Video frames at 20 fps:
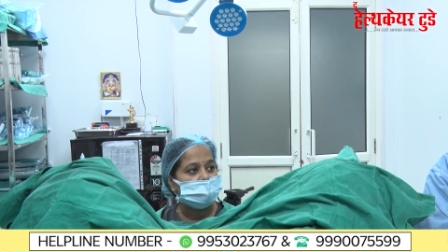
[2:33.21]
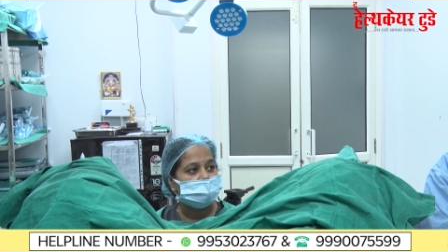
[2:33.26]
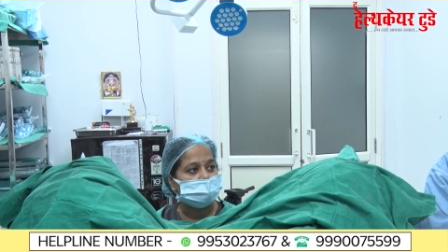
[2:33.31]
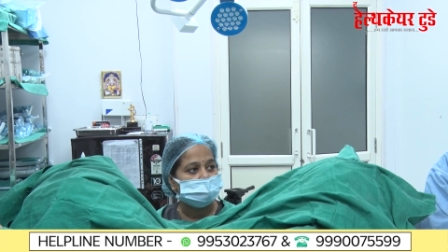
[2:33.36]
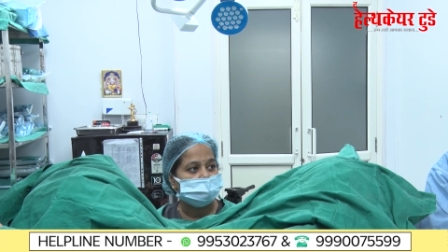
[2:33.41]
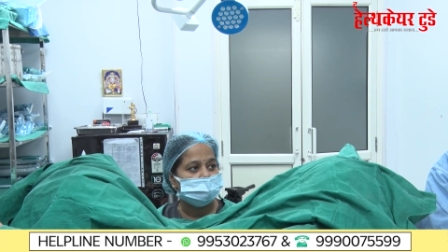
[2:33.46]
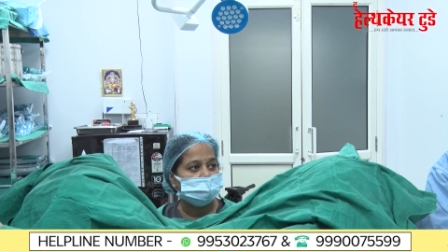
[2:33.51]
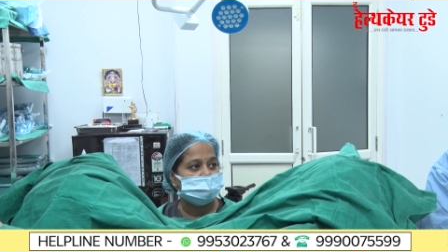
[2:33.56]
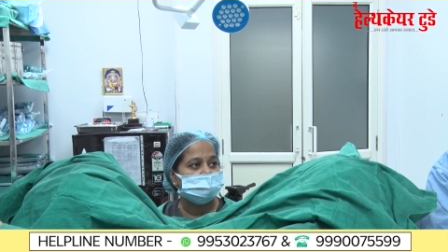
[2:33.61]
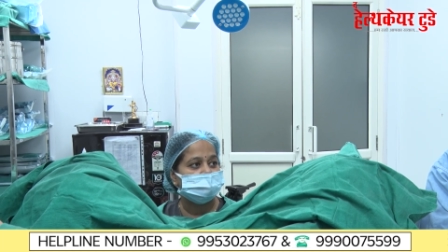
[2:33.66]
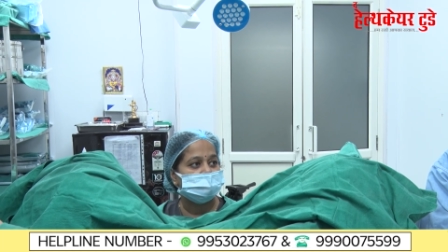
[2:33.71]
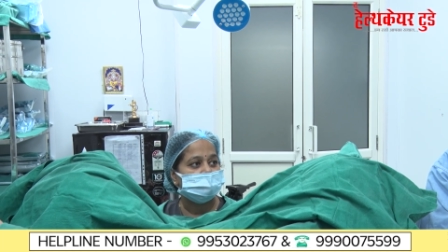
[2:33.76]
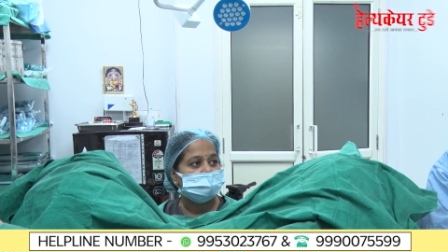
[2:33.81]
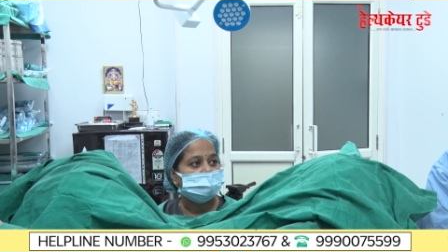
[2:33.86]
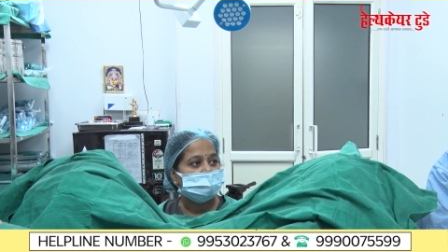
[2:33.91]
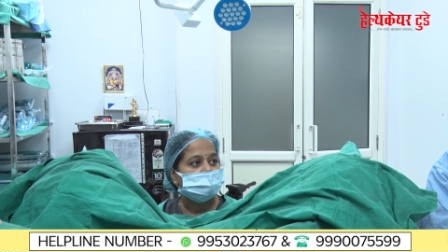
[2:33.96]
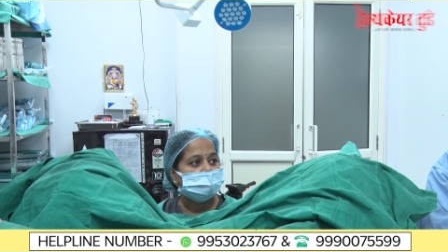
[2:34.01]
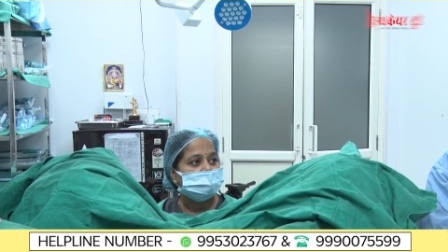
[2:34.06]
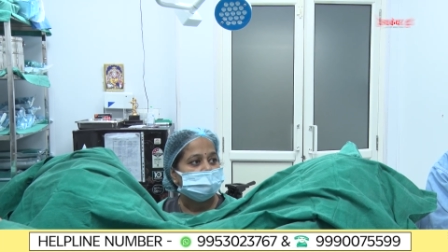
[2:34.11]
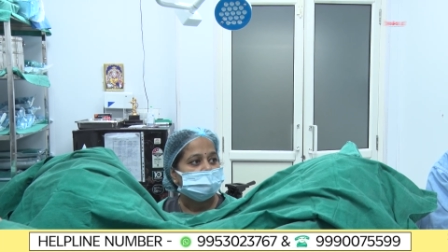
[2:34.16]
at place.
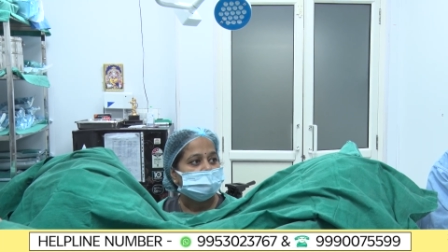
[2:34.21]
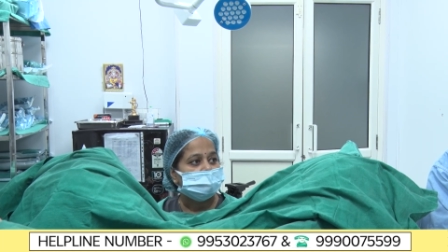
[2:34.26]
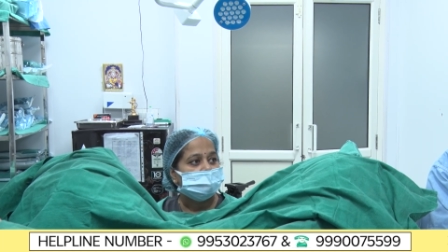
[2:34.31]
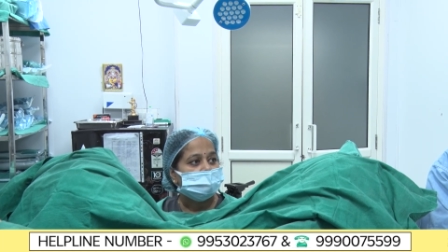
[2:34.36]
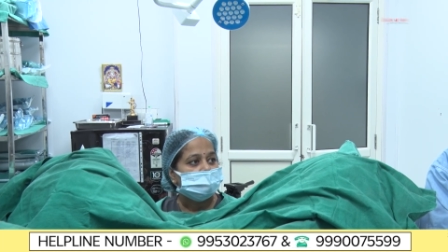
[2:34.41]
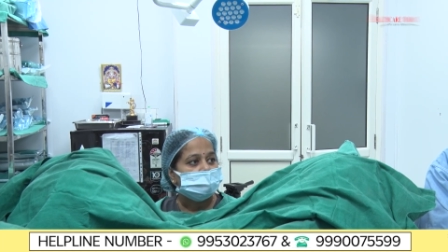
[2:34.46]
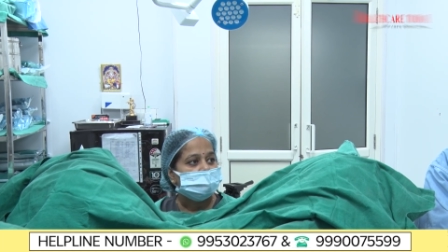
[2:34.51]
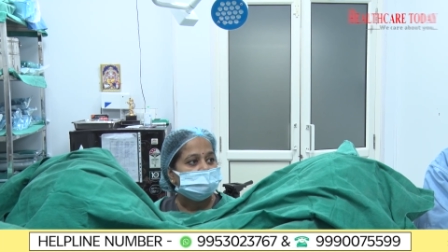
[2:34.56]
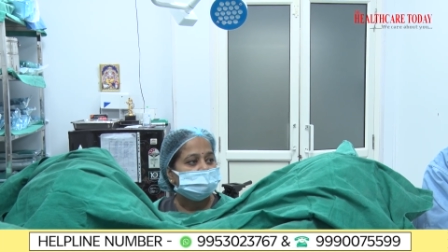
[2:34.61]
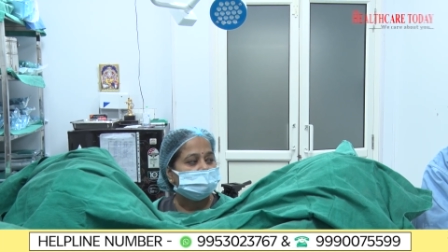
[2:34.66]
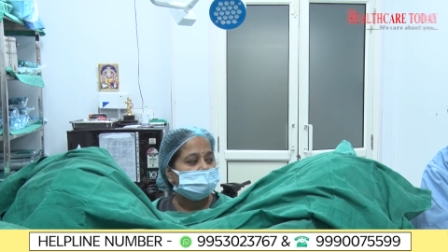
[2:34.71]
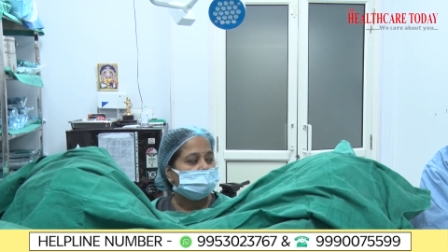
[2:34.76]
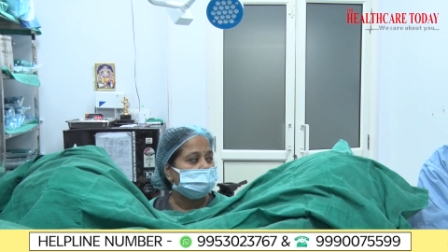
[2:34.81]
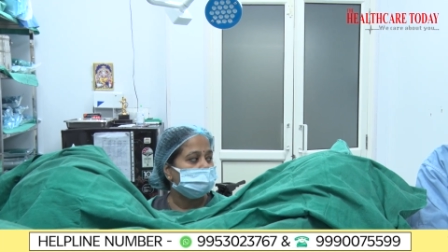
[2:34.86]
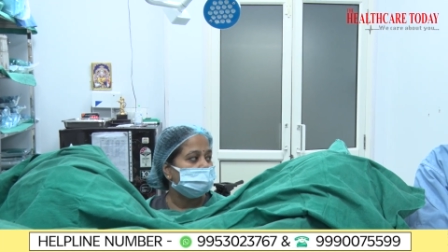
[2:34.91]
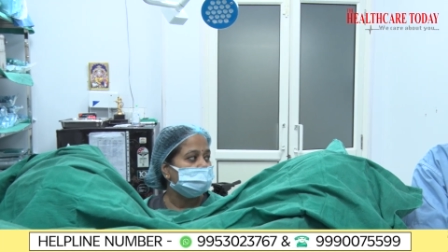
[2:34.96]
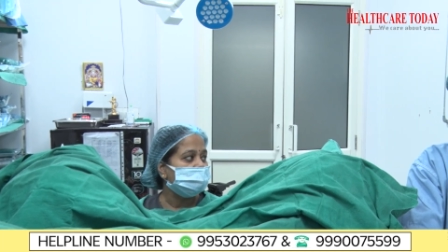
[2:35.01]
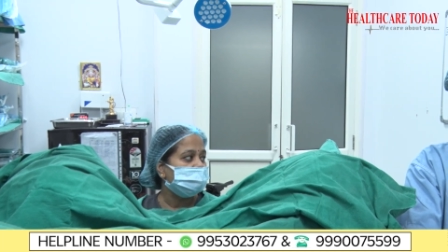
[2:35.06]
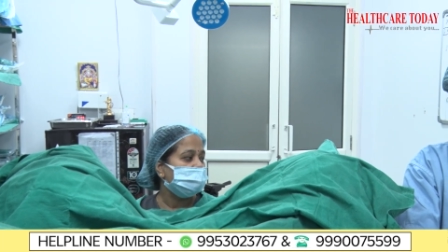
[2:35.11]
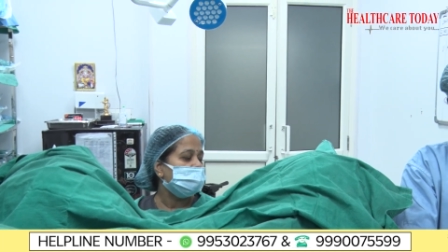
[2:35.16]
So
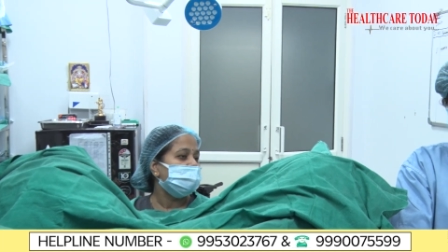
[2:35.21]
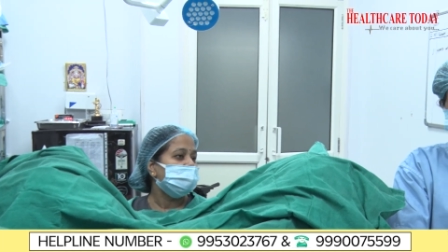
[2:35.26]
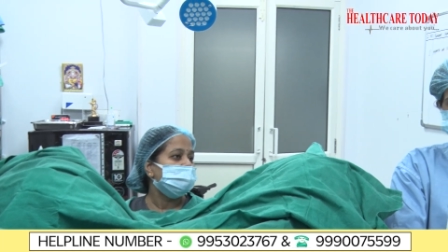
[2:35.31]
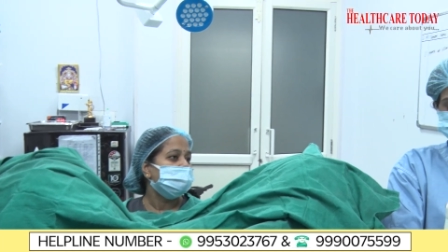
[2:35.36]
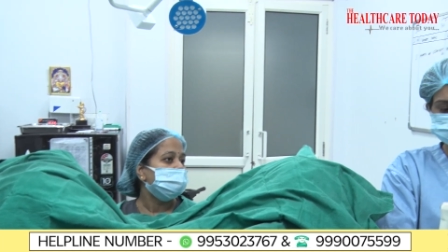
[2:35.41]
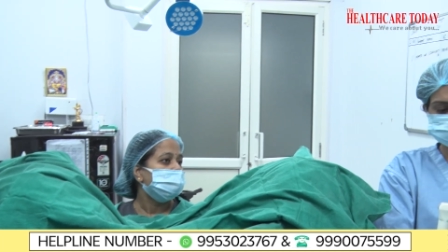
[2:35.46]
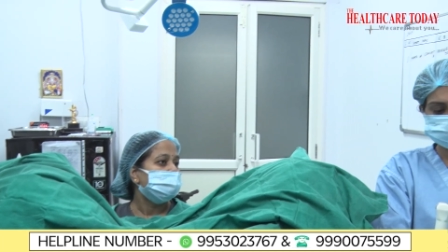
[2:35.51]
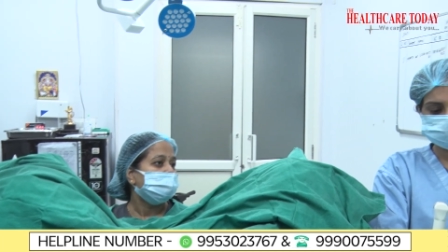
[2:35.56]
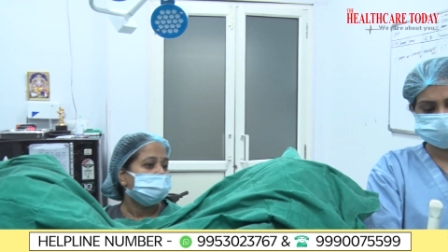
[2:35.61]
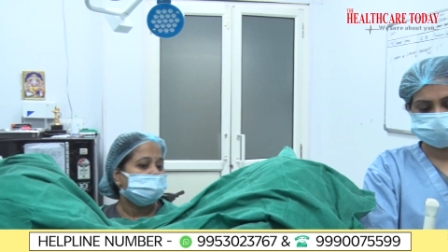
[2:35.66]
Arpan, ready.